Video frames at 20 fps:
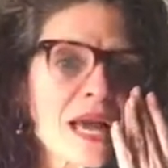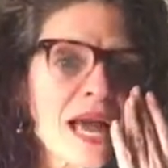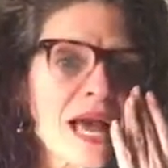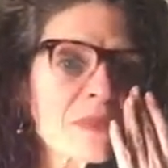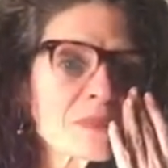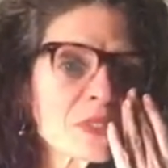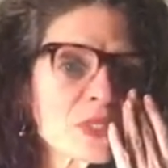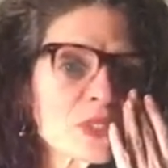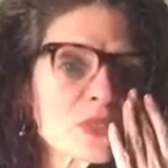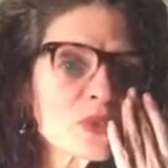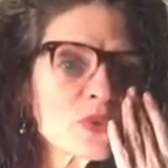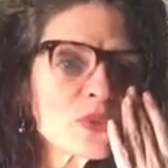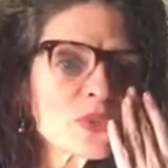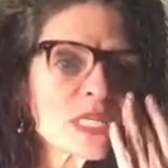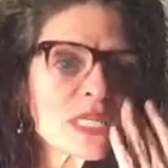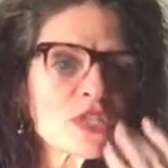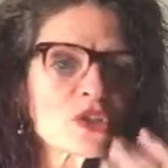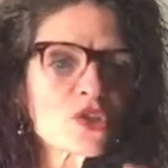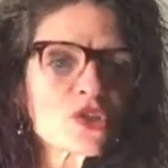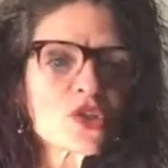
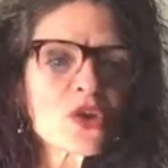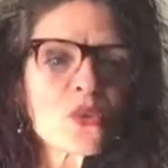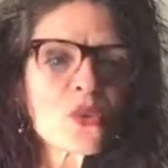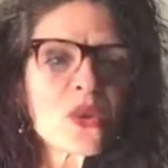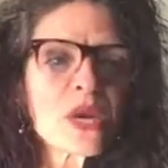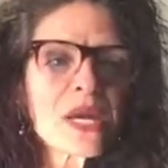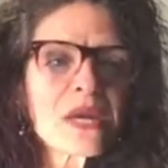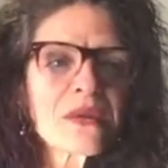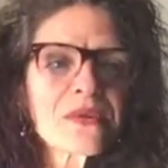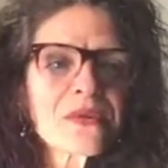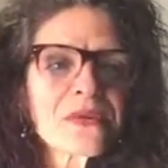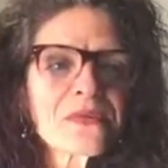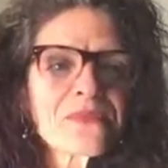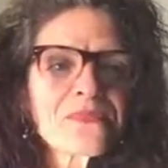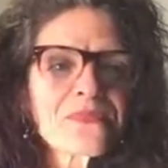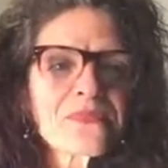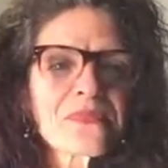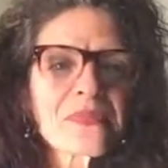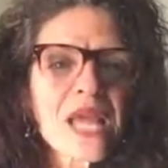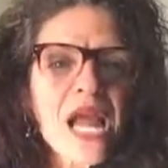absolutely. So
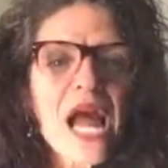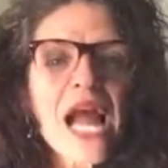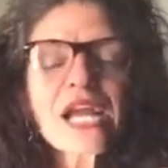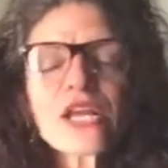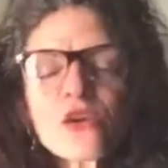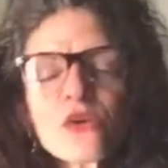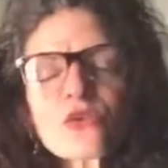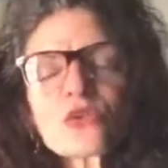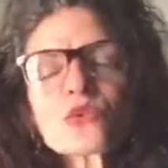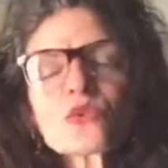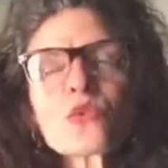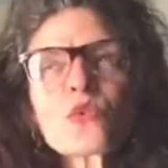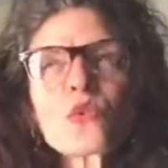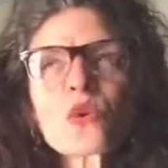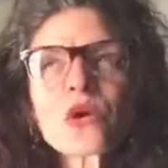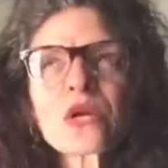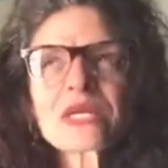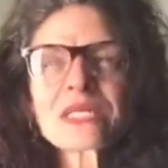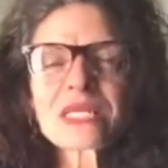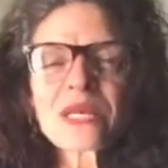I know this will
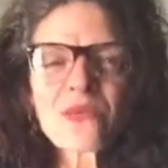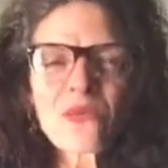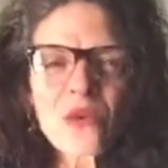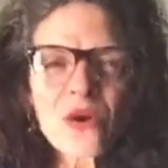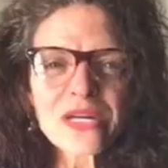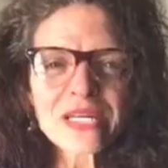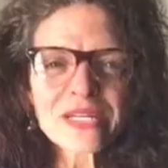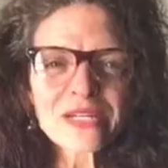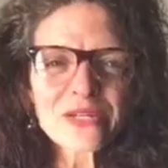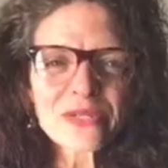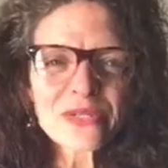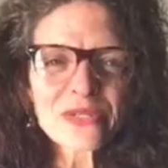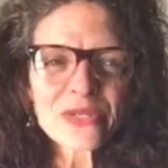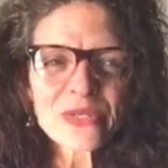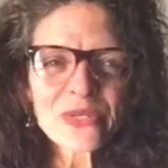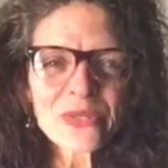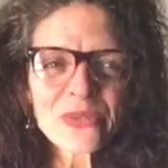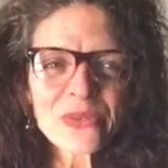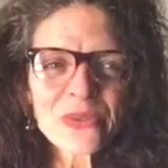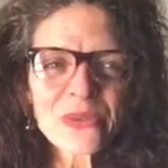work as I wanted it
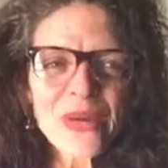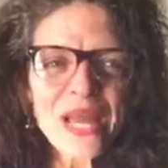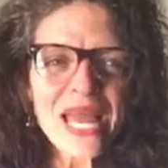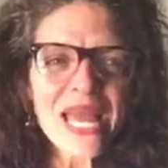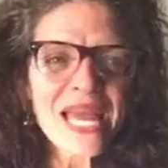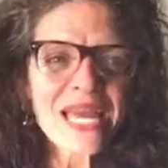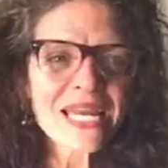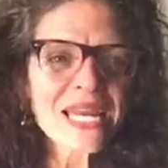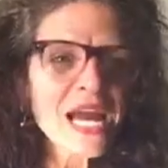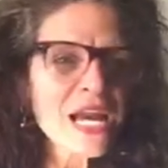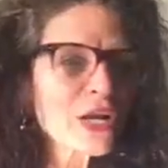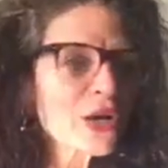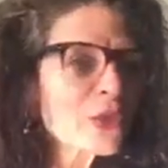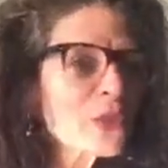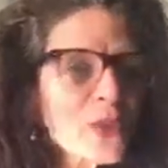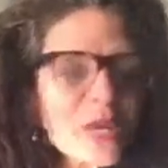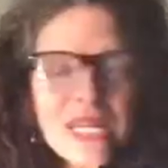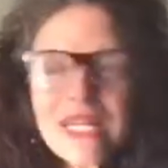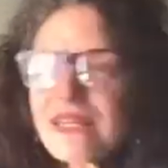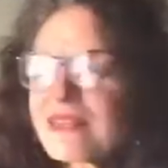to, and I
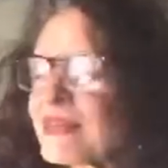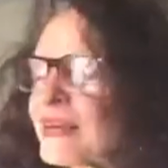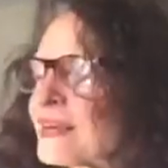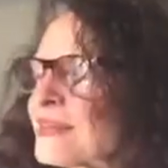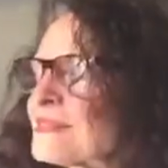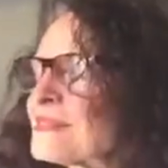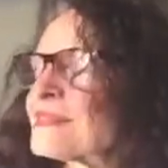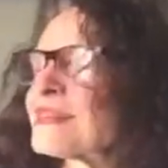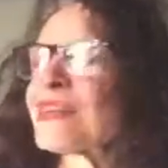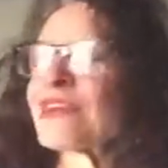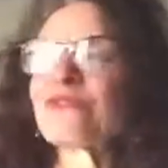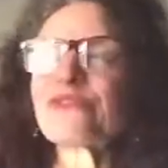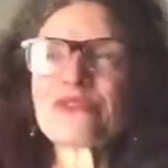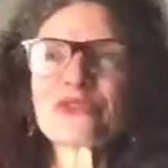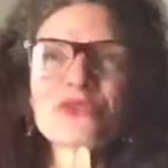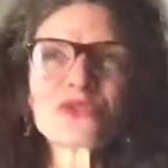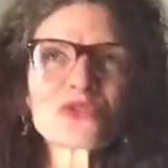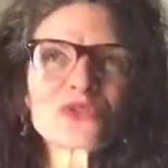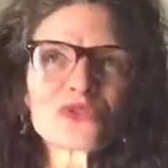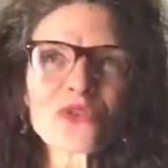already, like I said, I
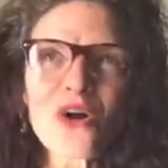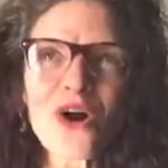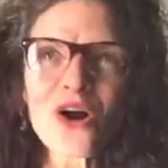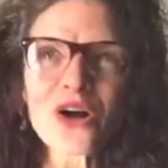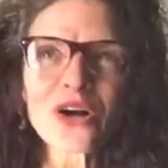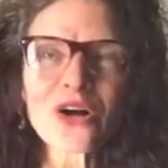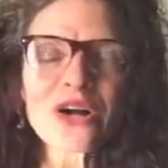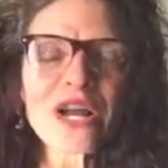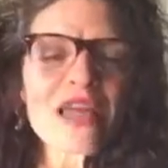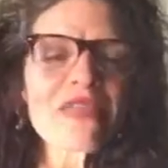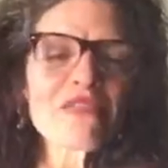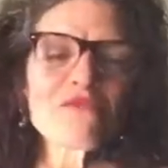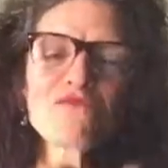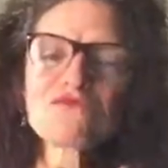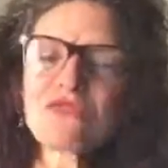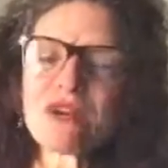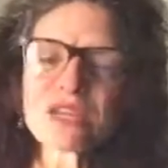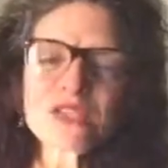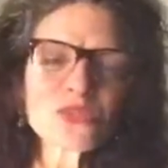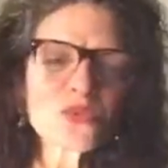feel stronger, and the
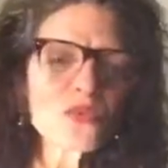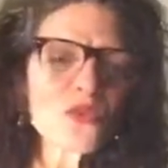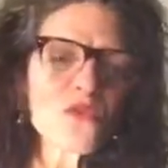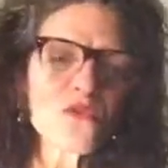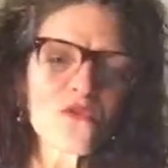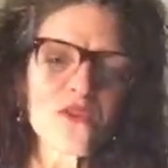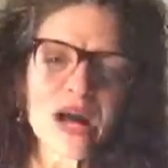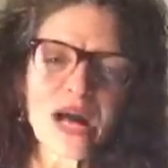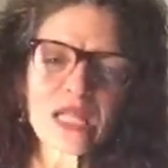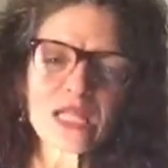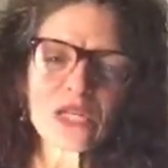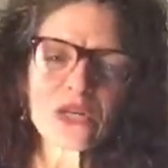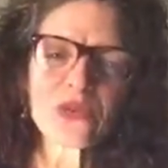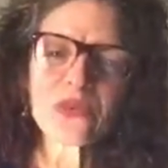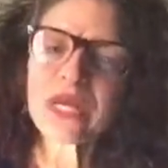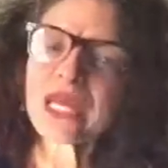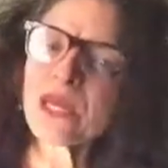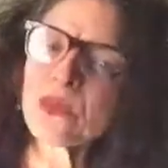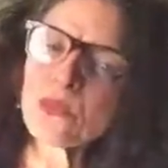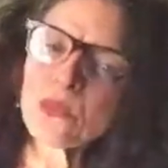rest will
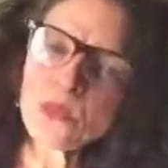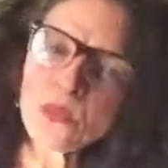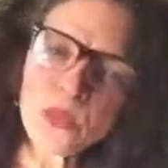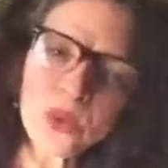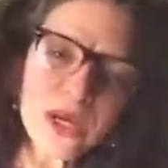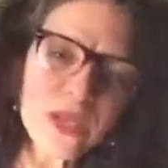follow. It